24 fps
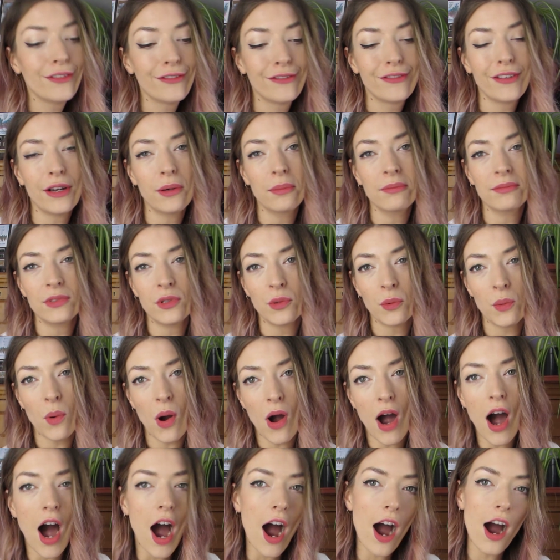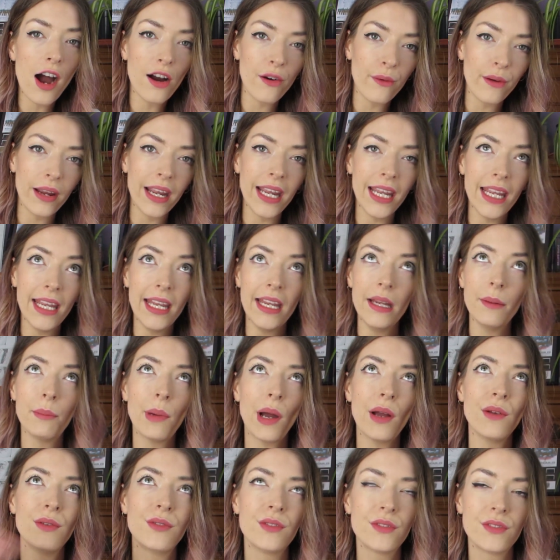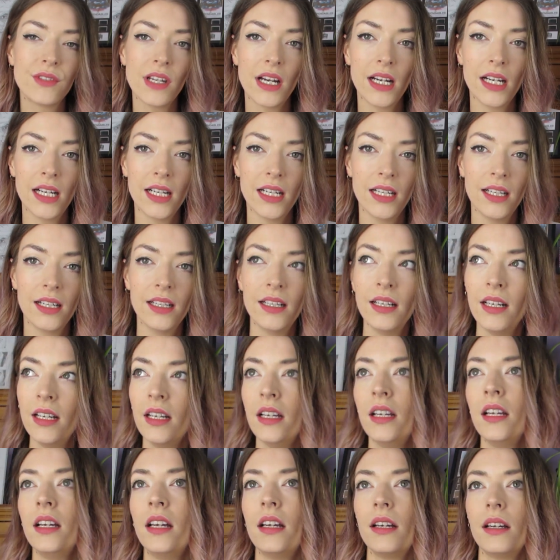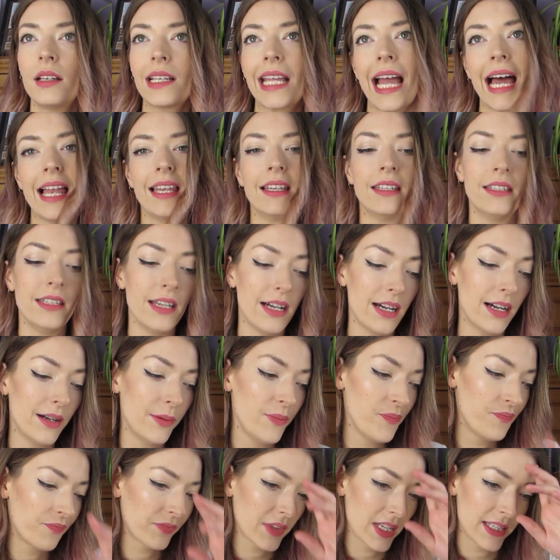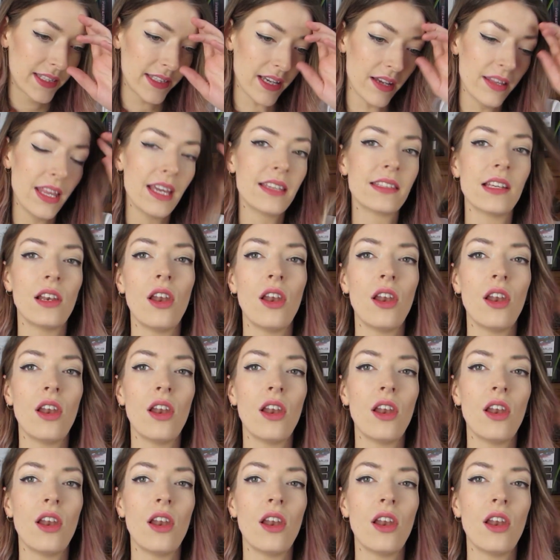film noir-y poster calendar. So there's a